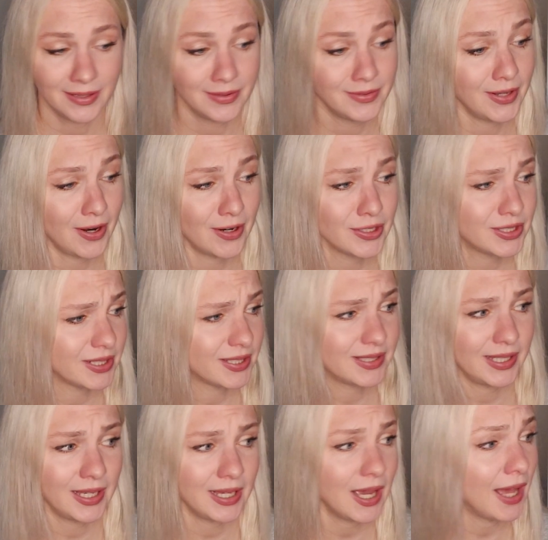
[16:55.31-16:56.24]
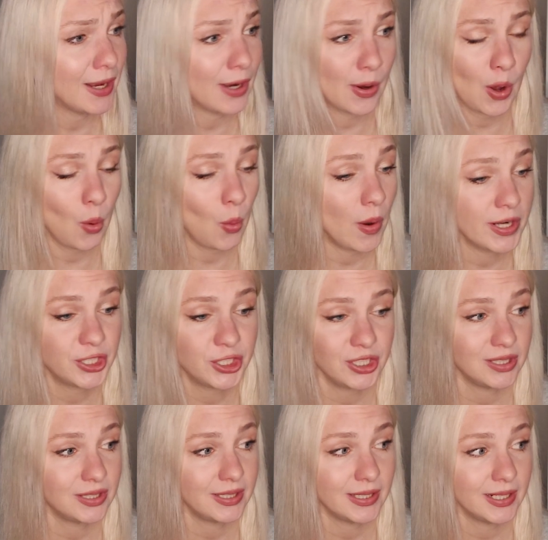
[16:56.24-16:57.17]
then there is this thing, I don't know why
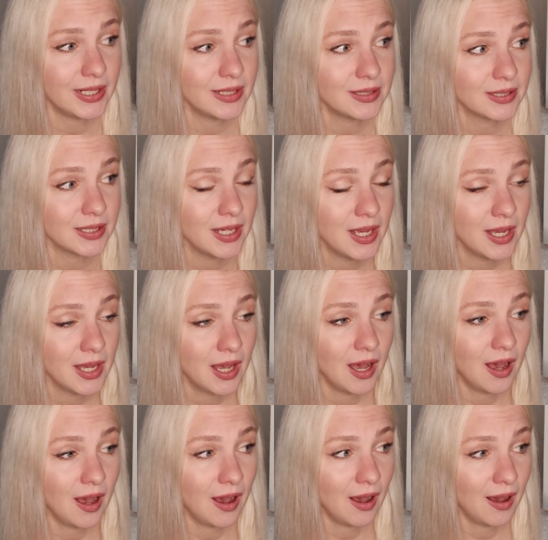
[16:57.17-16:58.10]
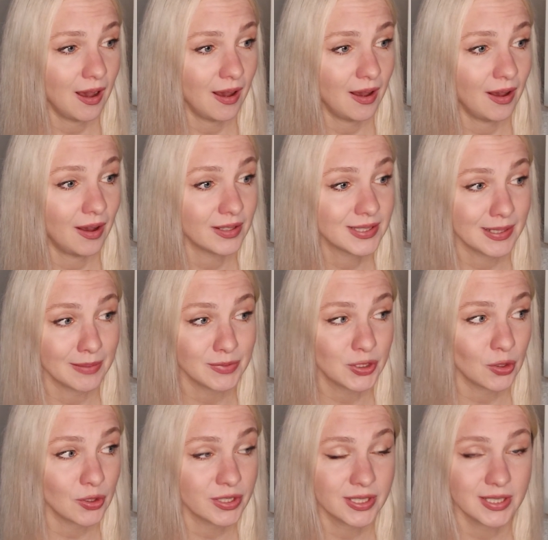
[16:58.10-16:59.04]
she did it. Some
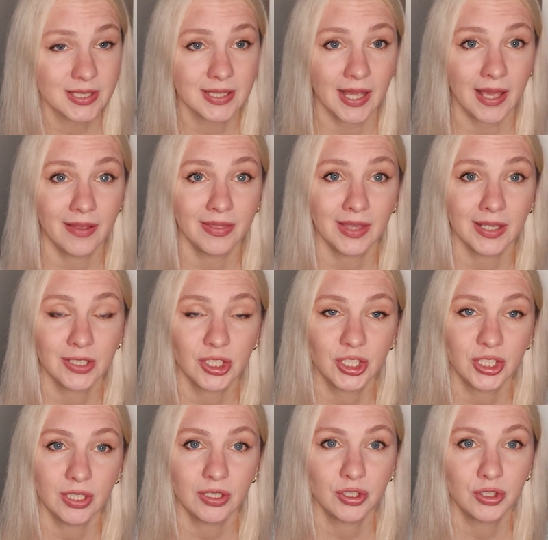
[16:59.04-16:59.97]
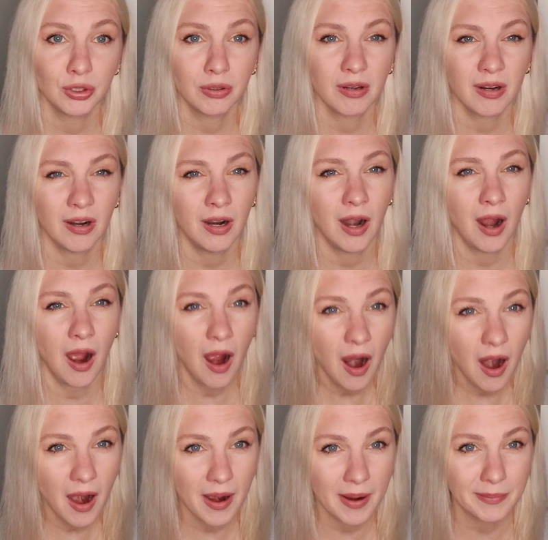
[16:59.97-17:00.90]
sources said that she took her
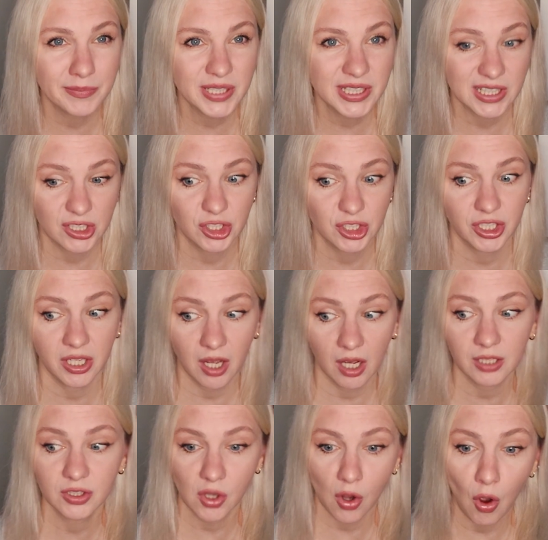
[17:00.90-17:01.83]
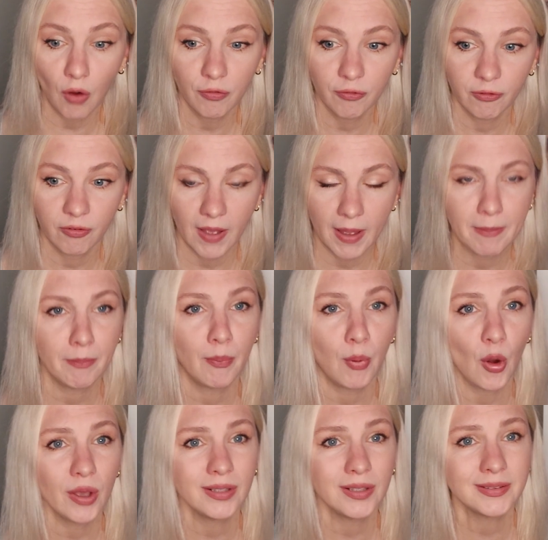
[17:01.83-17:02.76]
arms that she cut off and
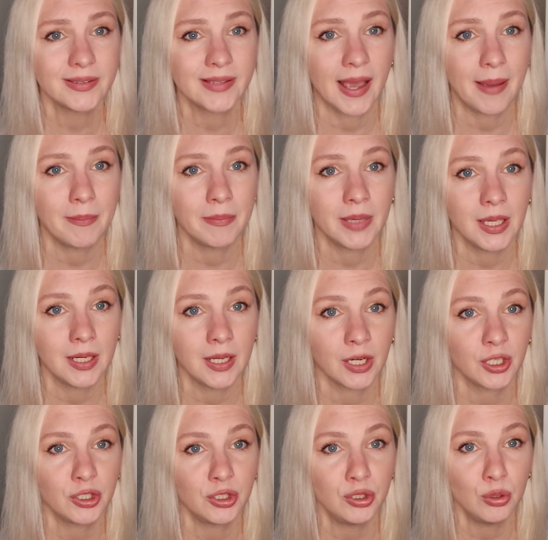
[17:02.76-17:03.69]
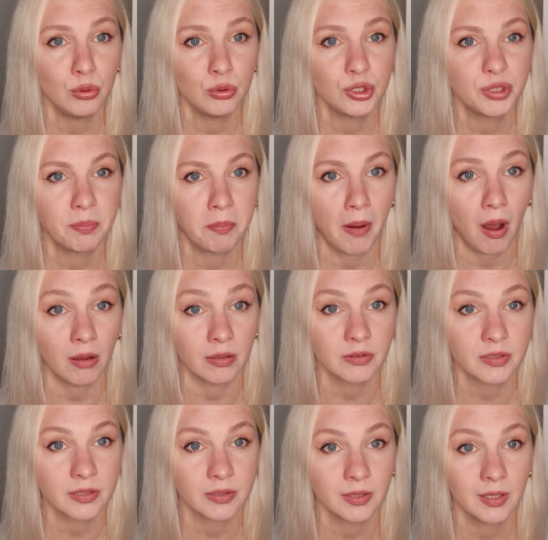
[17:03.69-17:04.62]
boiled them in a huge pot.